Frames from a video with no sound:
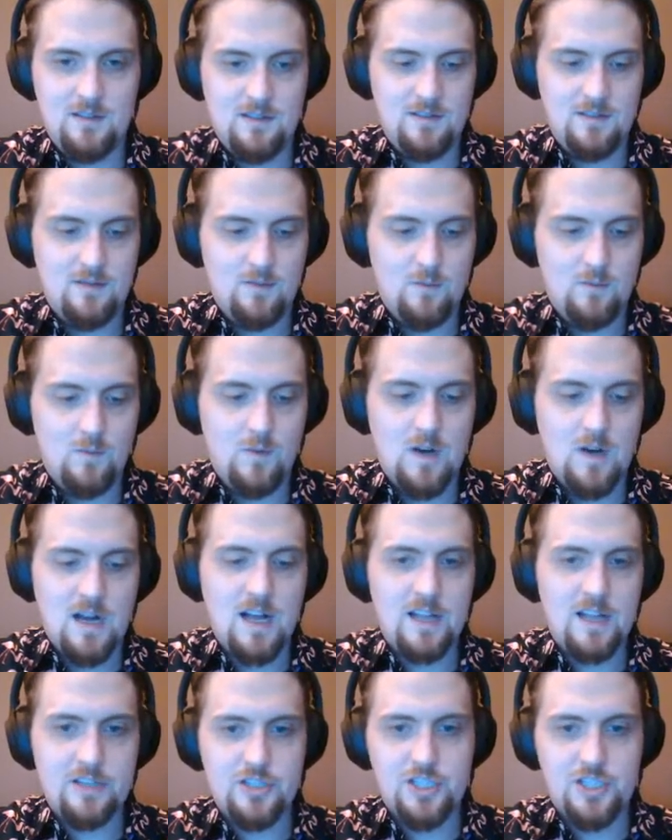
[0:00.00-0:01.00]

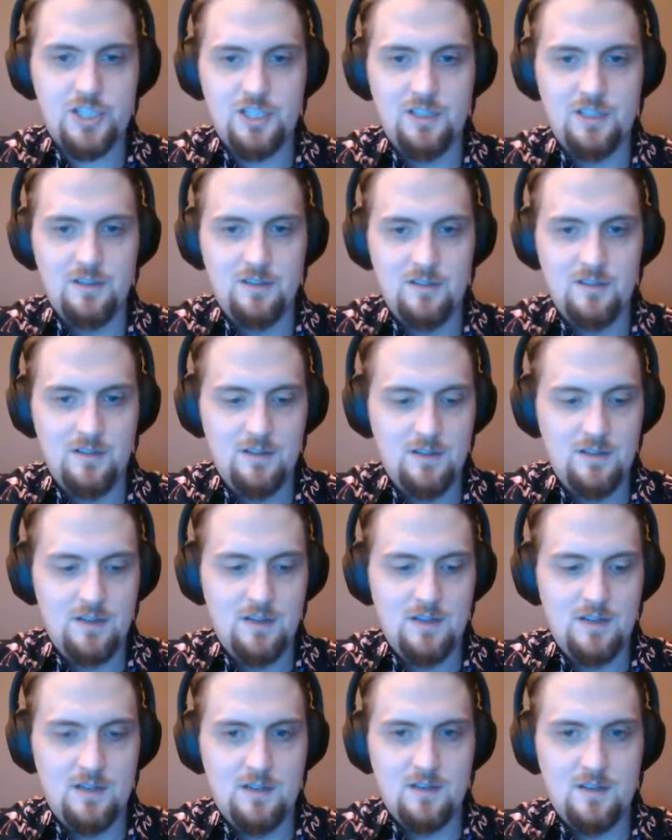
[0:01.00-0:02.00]
watch
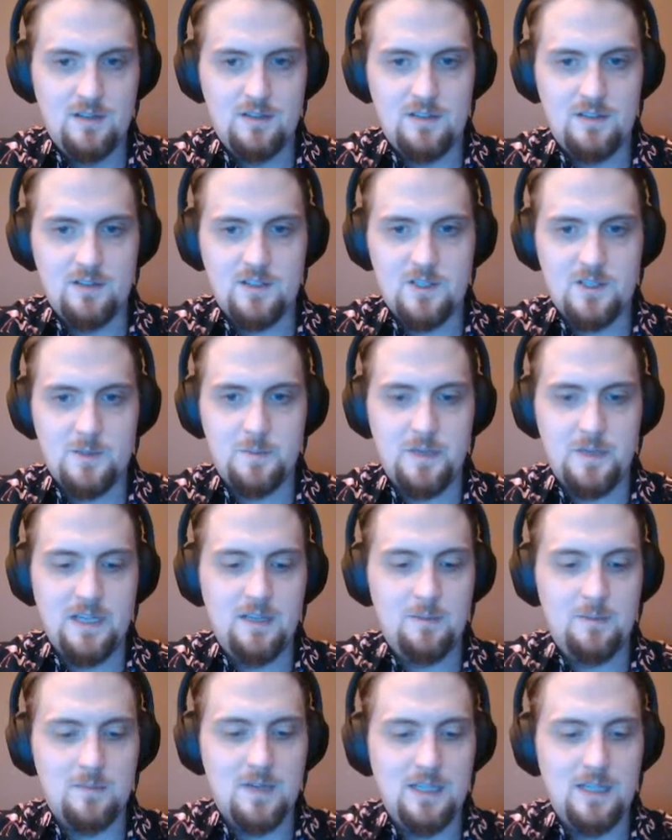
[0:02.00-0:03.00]

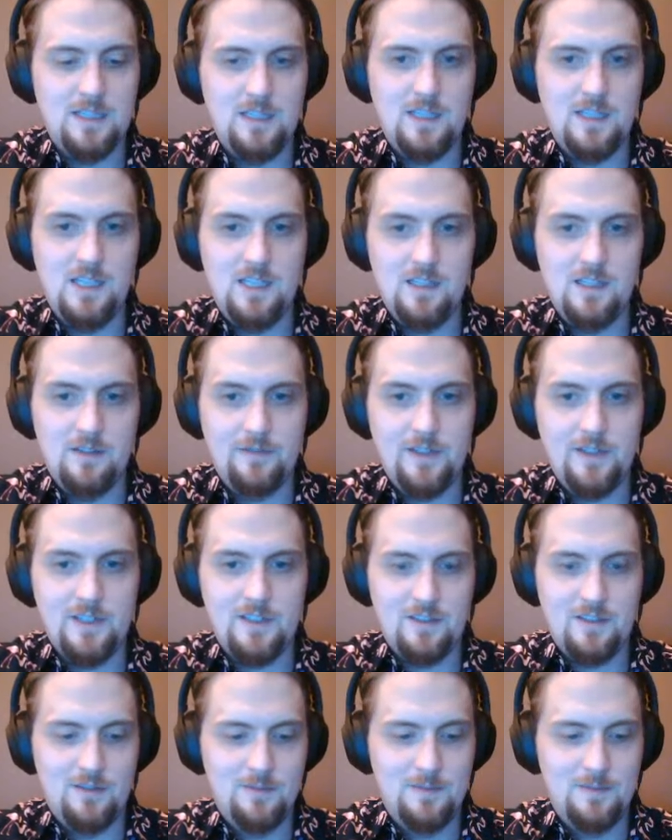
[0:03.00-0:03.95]
despite my need of it?